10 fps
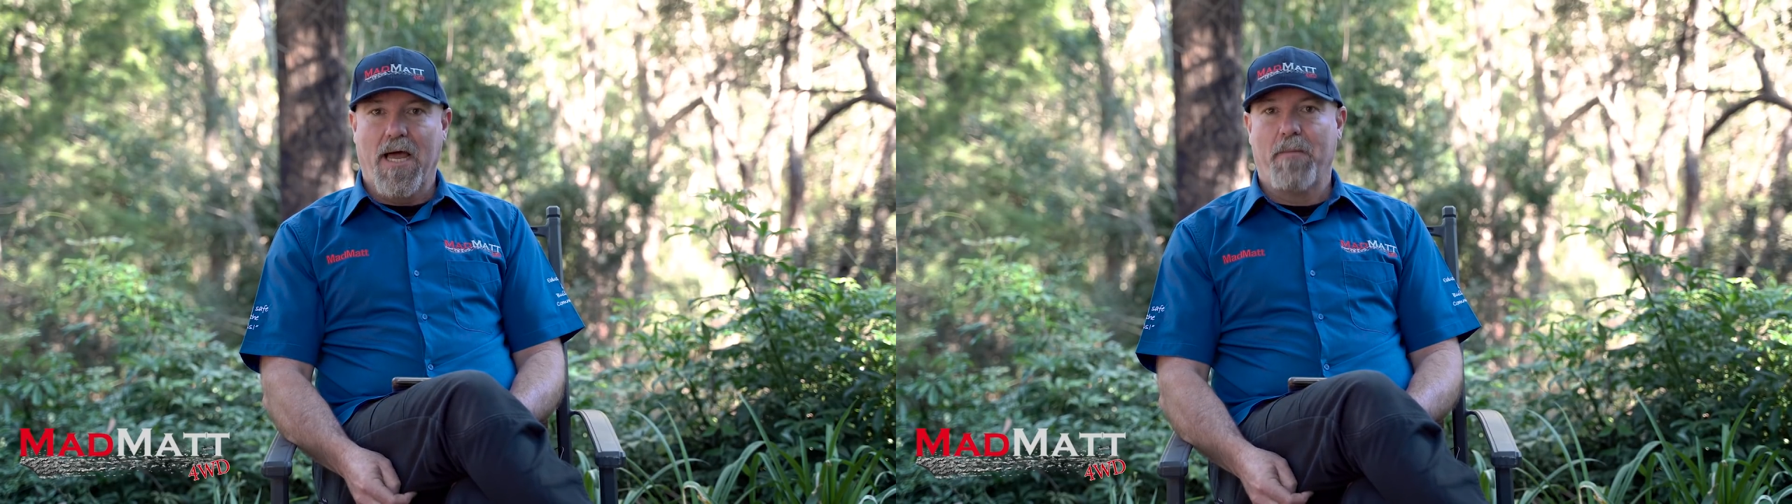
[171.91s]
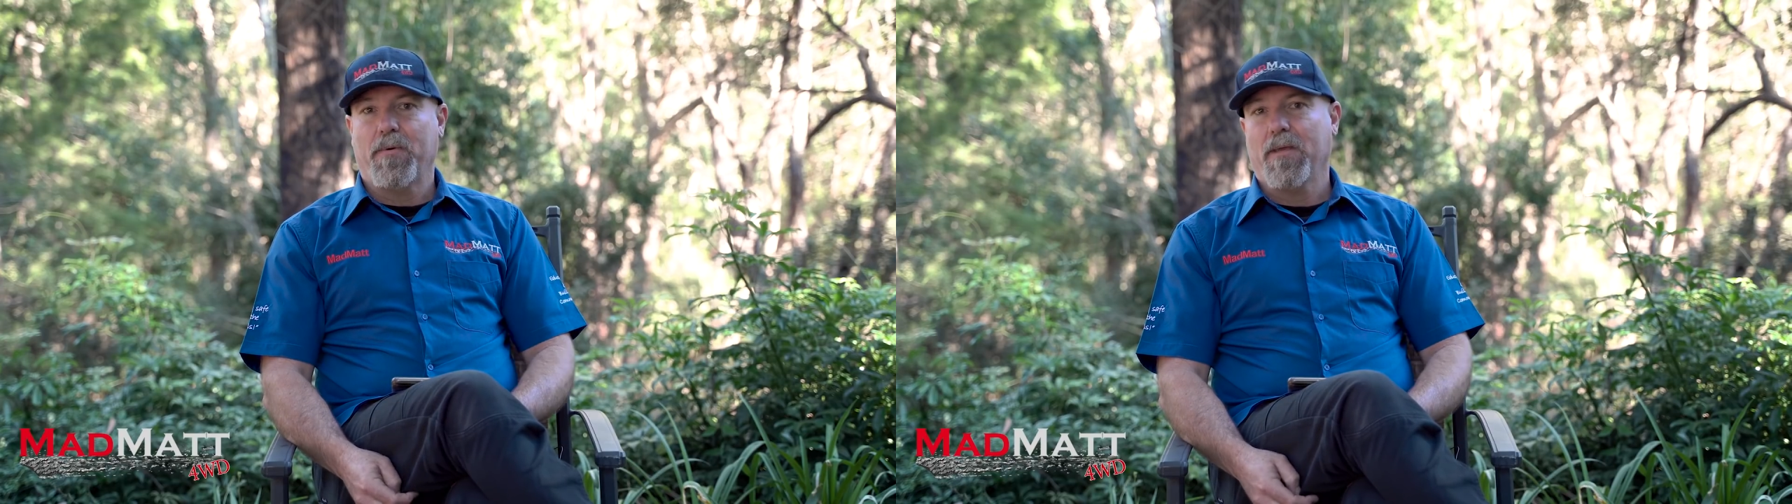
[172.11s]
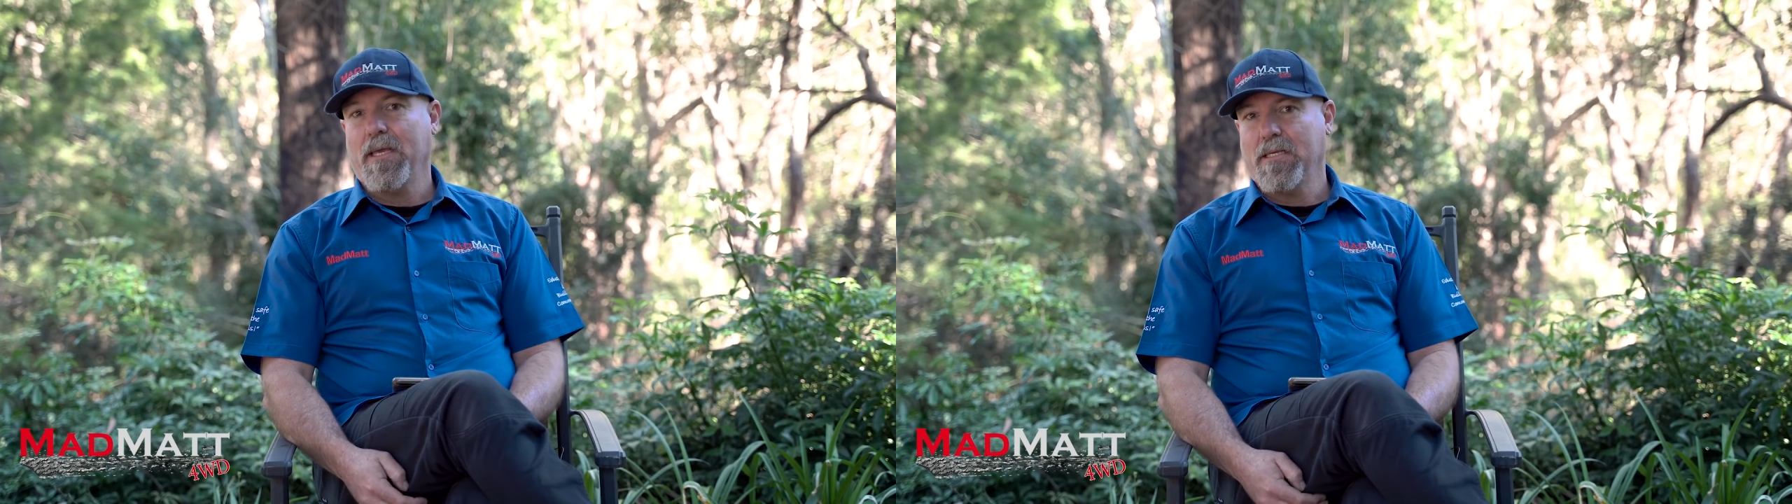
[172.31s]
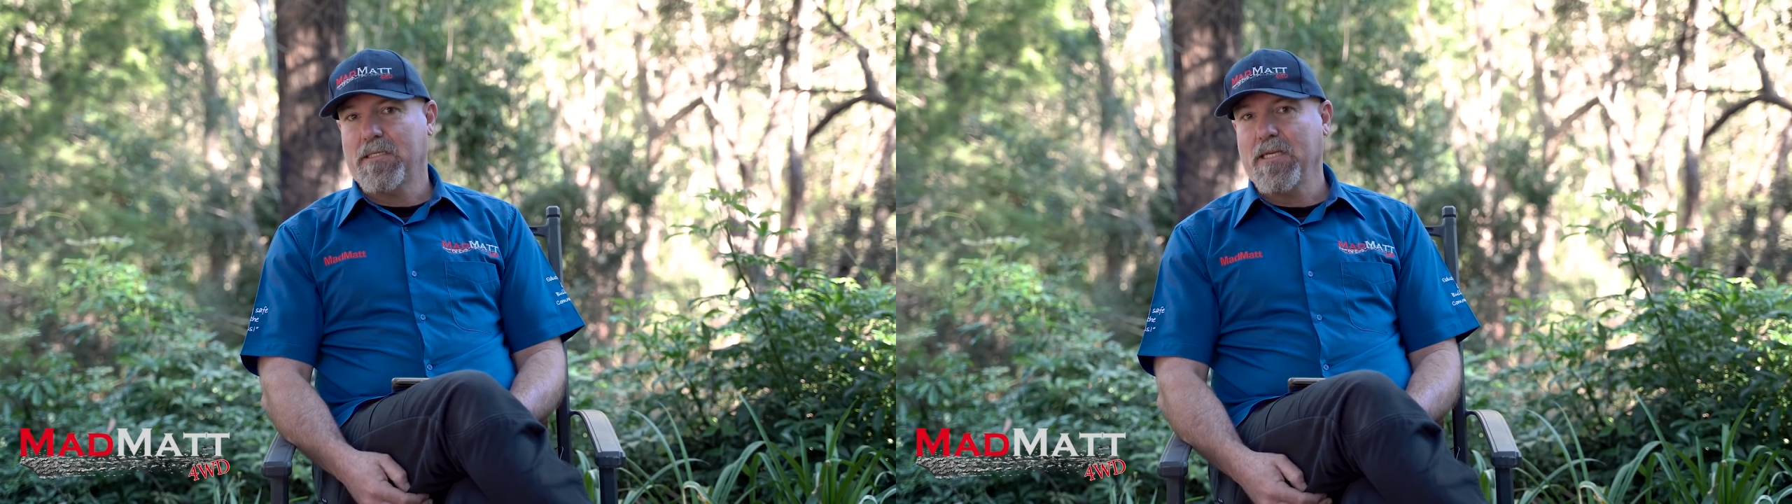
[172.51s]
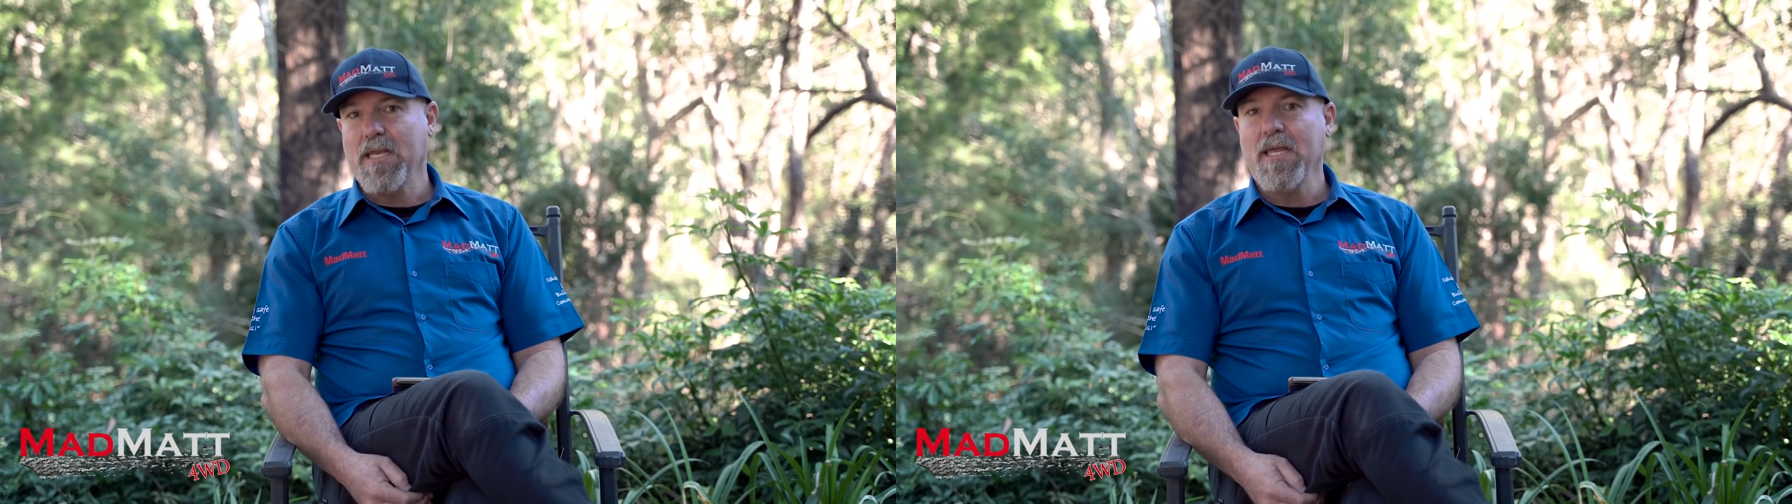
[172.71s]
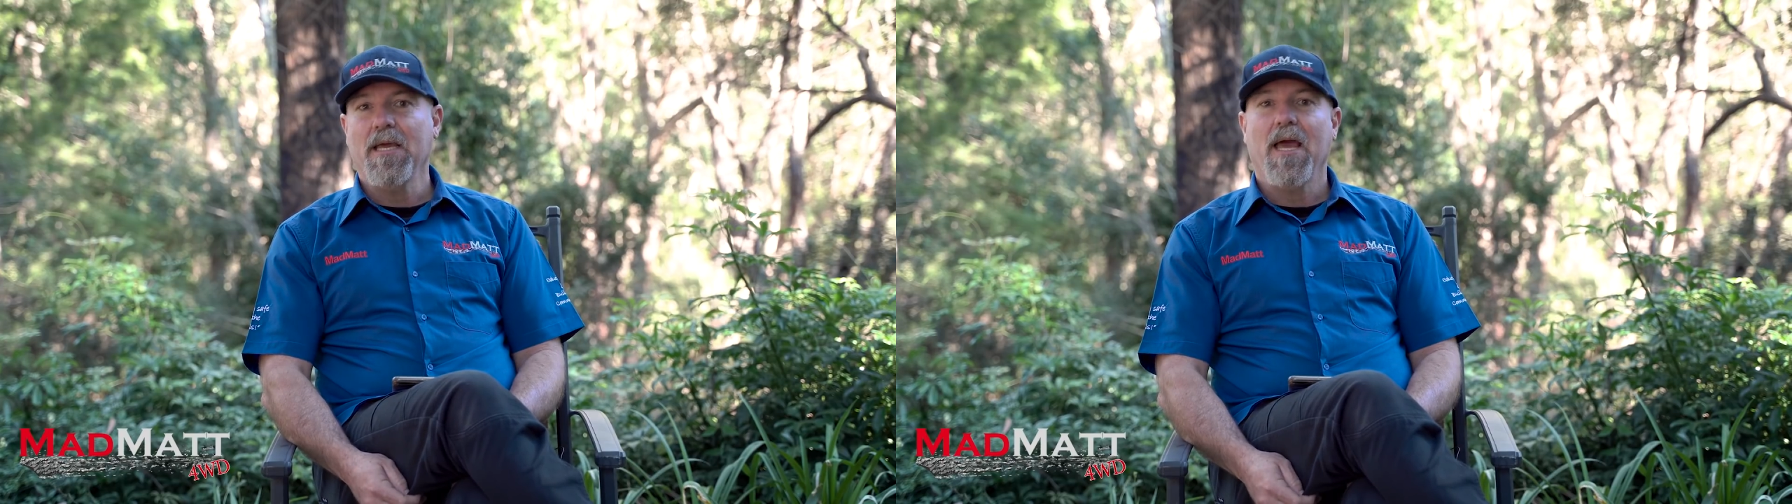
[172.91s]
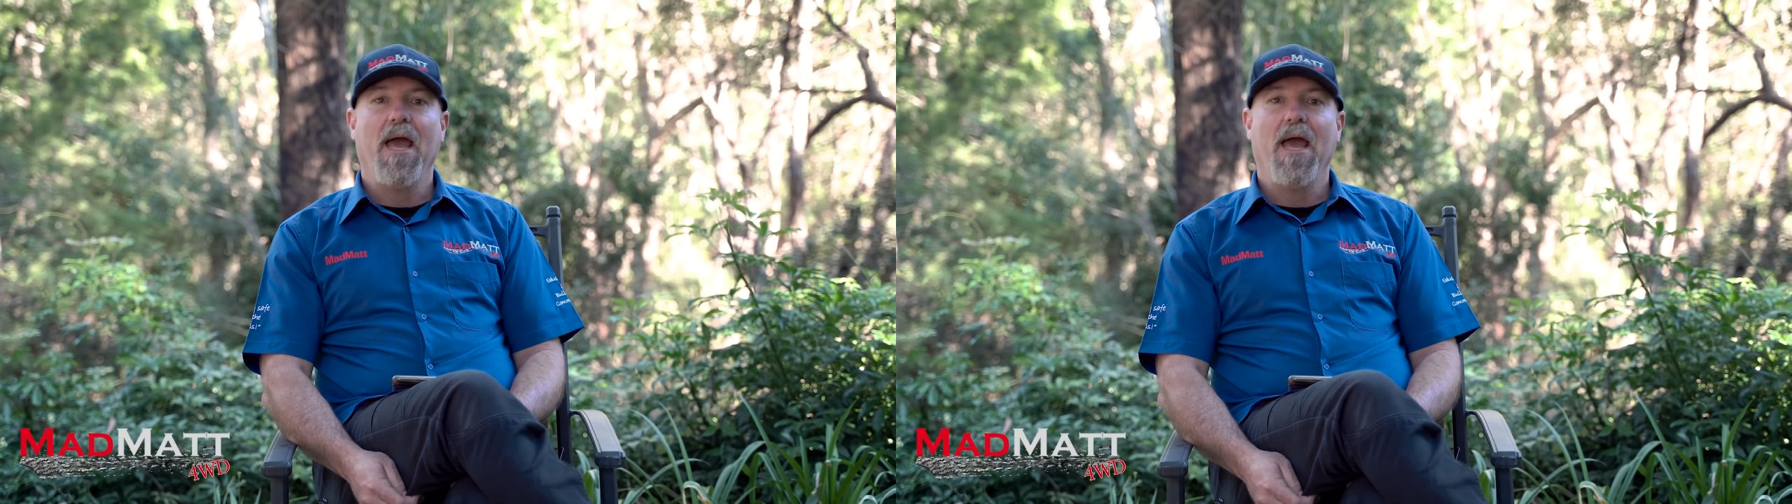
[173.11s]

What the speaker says: up in Sydney,